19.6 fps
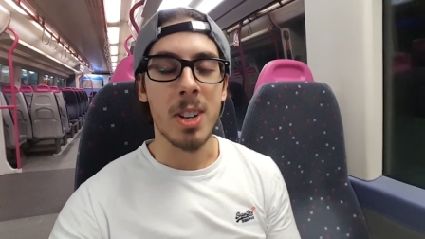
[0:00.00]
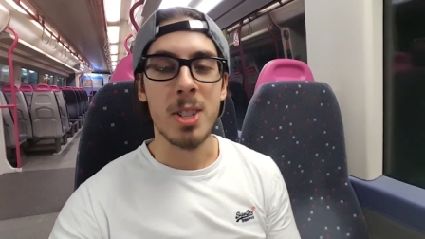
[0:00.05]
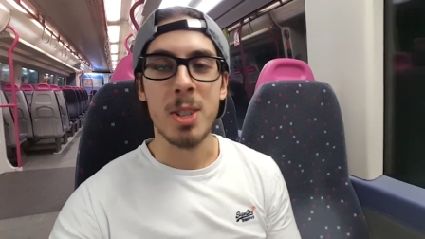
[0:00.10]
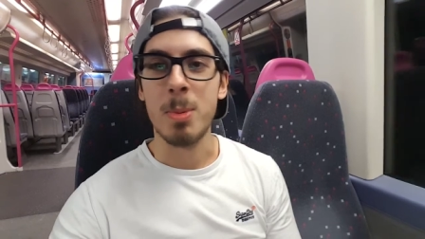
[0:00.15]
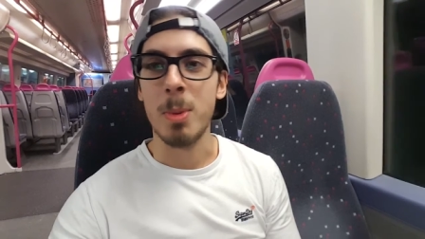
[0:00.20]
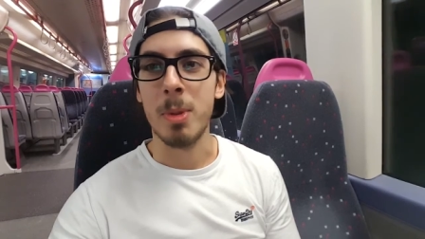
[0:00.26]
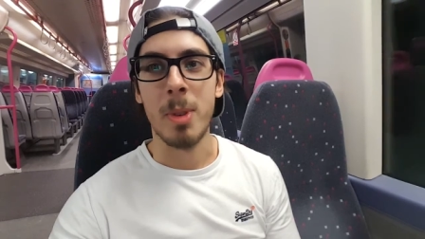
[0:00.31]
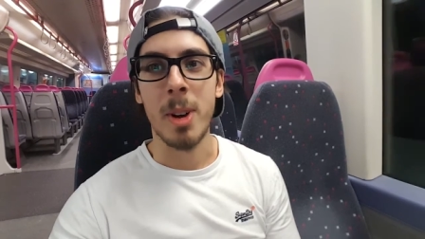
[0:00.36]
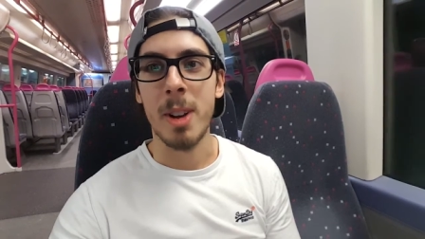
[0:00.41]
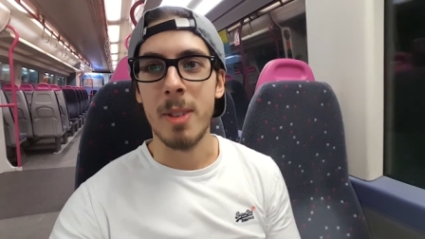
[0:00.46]
just
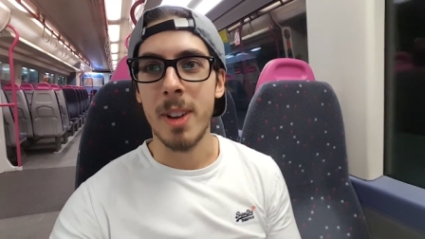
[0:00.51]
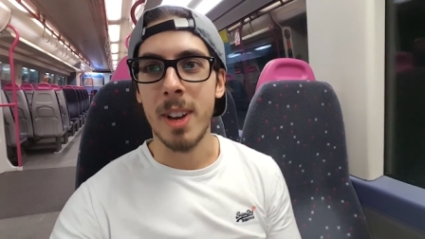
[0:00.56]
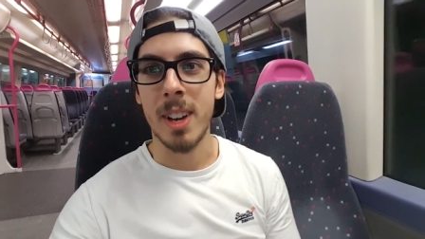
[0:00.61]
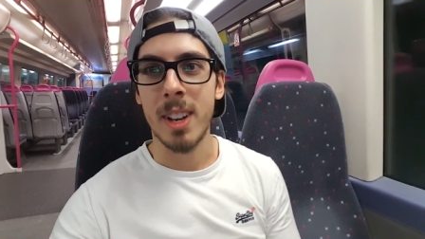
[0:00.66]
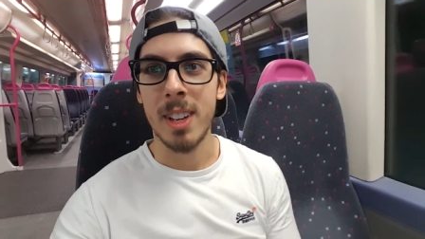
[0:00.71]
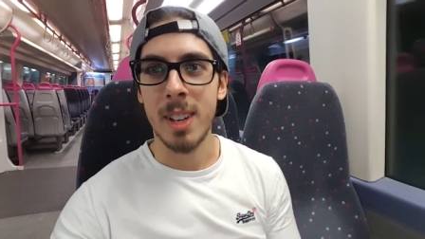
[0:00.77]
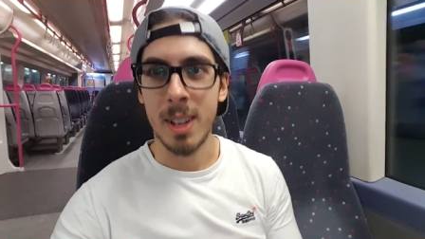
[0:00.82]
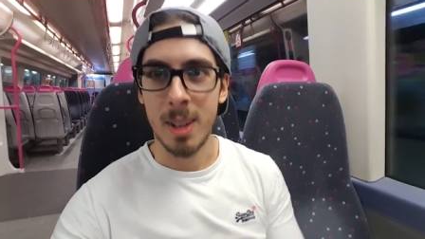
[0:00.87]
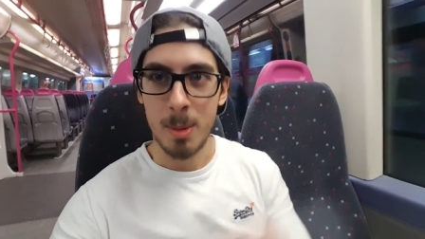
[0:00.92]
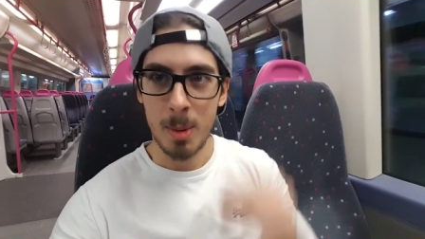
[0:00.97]
want rid of it.
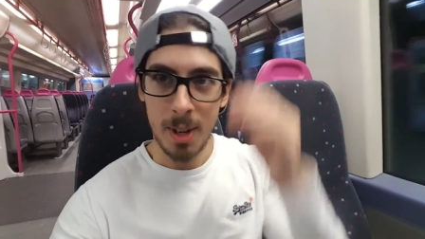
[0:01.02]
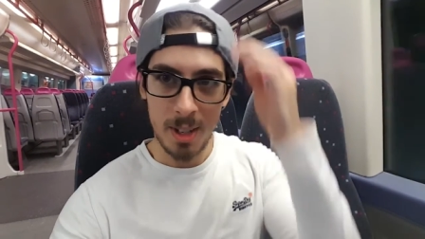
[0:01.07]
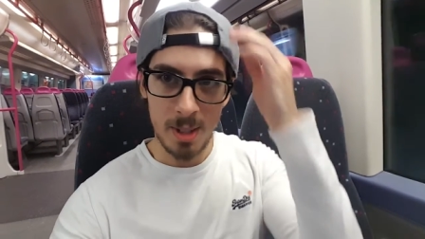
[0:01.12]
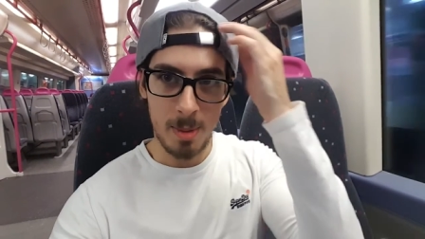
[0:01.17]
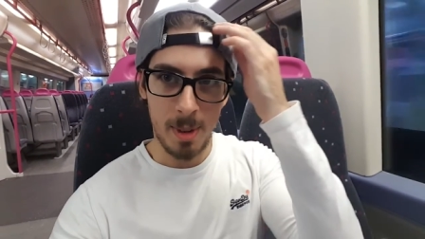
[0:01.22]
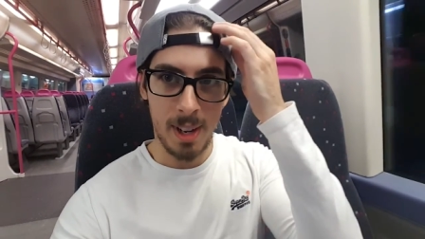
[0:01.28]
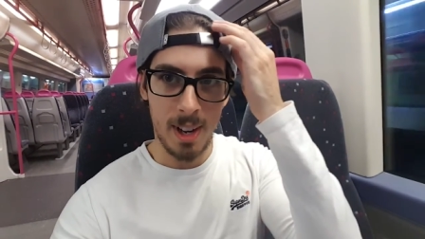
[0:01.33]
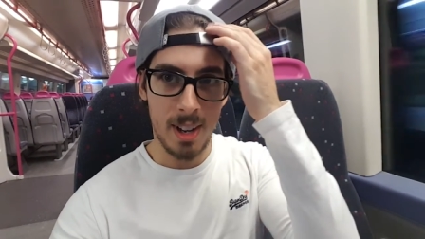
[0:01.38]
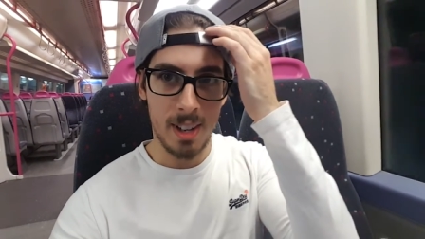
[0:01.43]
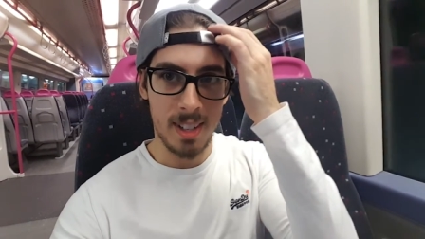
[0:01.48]
I want it to be
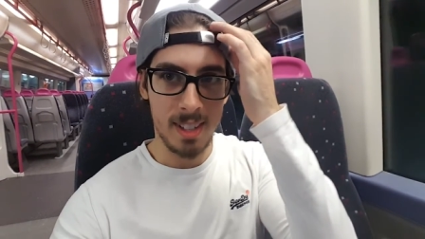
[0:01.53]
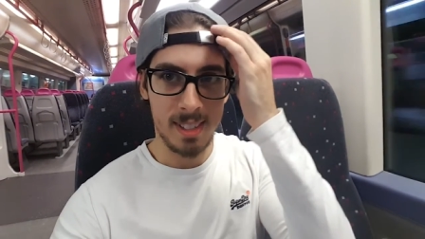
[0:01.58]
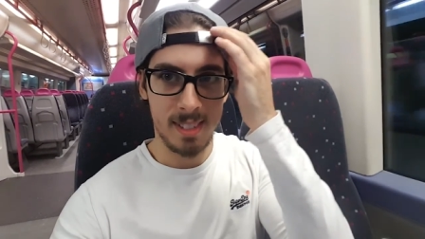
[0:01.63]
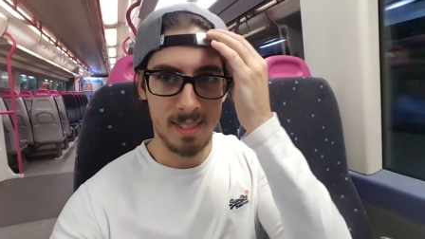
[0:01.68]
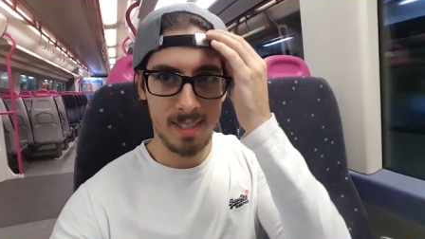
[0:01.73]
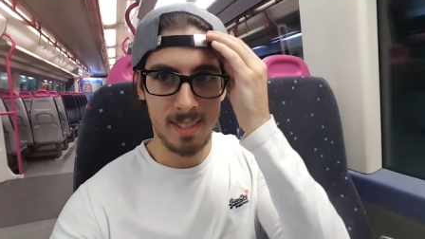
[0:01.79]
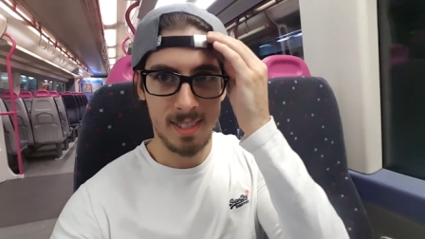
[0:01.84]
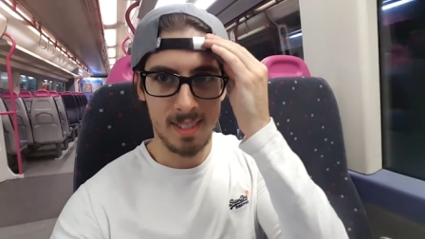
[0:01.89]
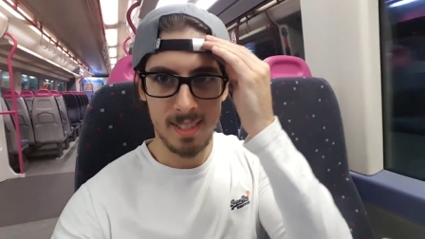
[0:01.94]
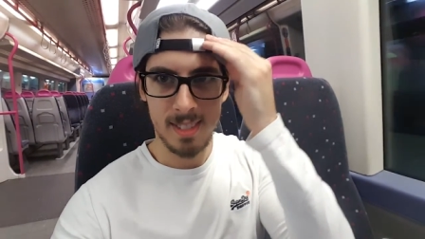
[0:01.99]
gone.
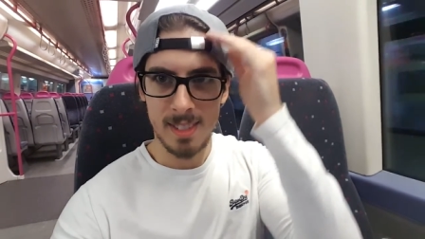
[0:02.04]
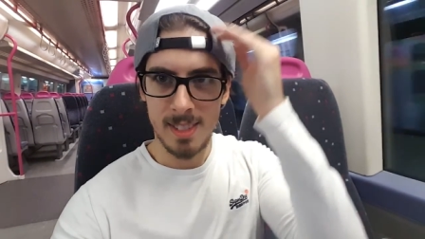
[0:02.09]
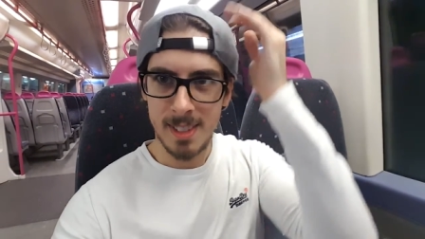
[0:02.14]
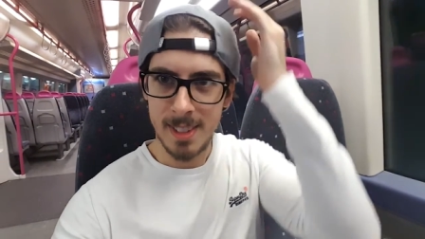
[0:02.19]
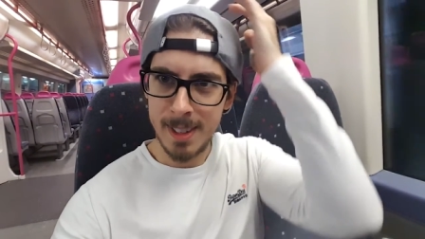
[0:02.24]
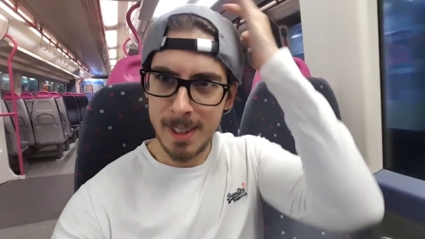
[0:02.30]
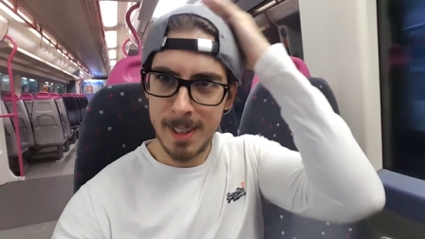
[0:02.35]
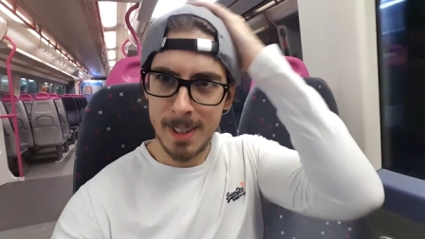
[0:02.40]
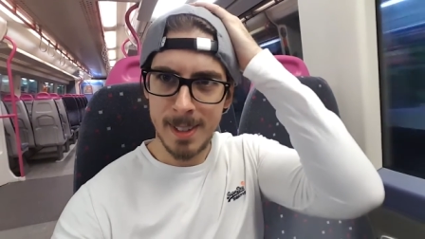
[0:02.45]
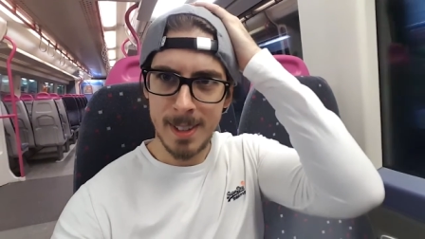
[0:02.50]

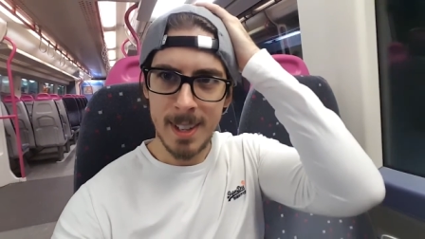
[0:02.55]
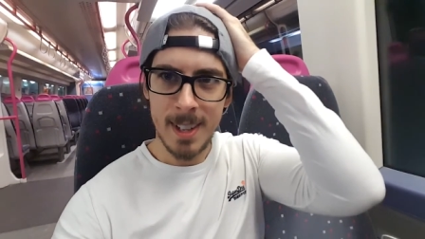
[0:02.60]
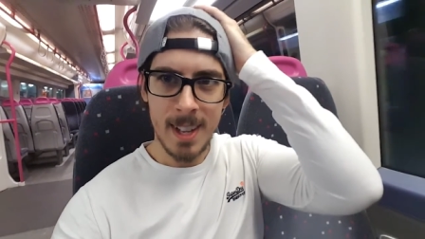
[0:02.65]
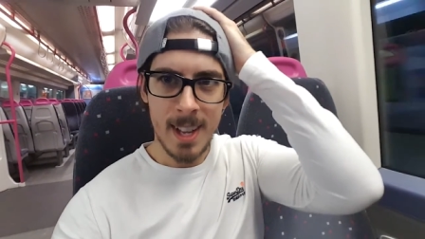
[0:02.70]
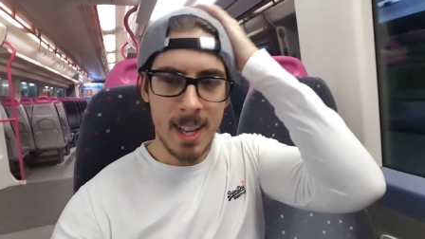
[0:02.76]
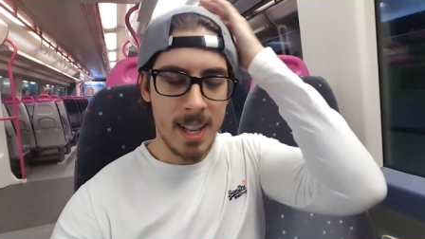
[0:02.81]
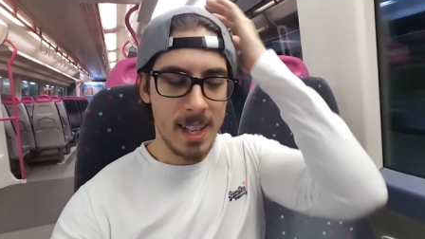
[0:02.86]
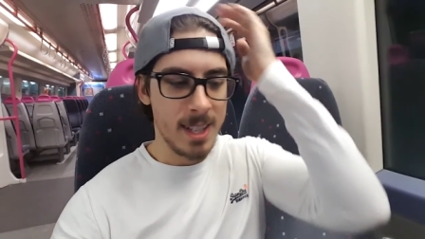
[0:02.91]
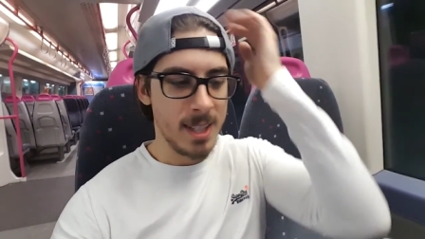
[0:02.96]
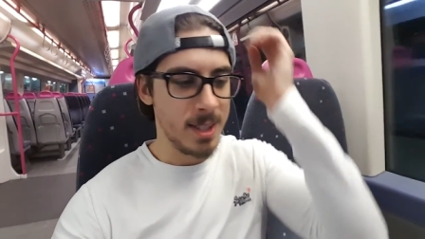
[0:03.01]

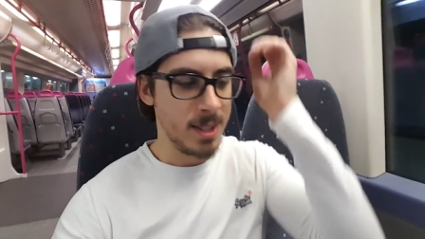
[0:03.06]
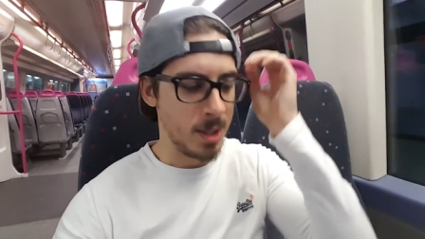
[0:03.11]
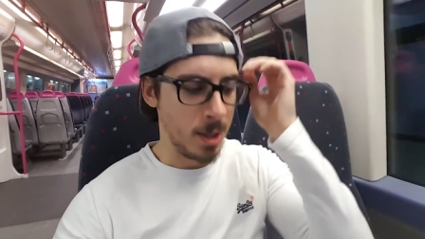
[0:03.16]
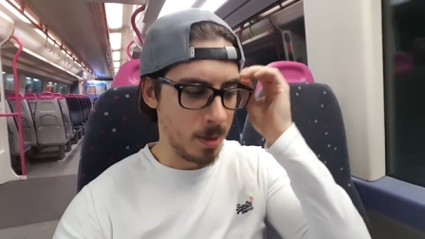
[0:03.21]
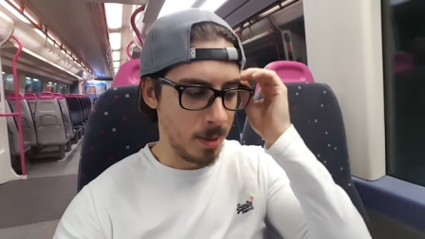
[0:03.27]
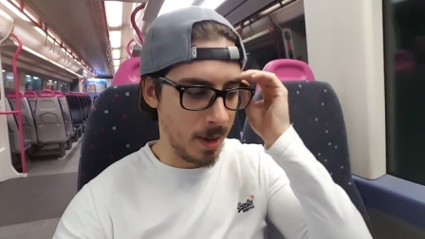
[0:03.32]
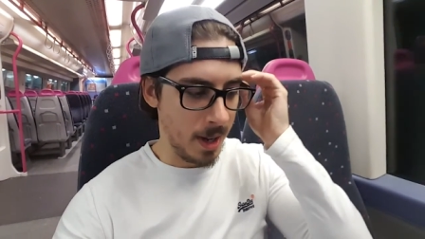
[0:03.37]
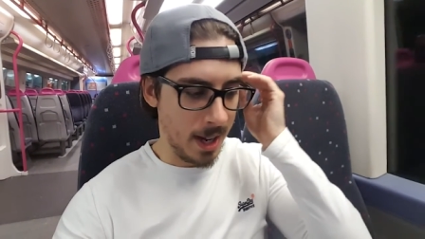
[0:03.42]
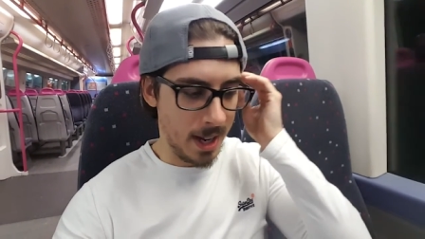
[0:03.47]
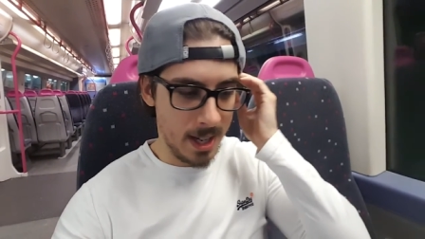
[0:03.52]
So
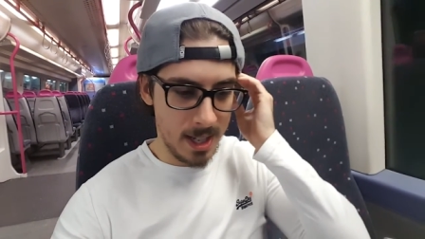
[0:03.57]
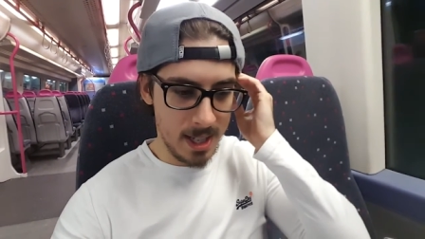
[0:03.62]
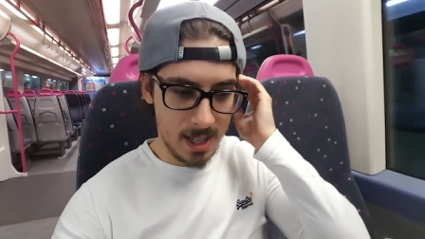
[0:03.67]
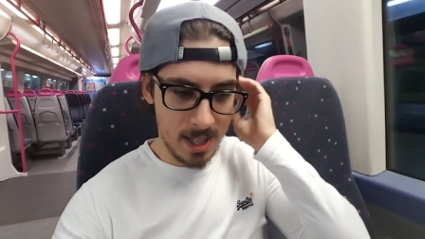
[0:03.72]
uh,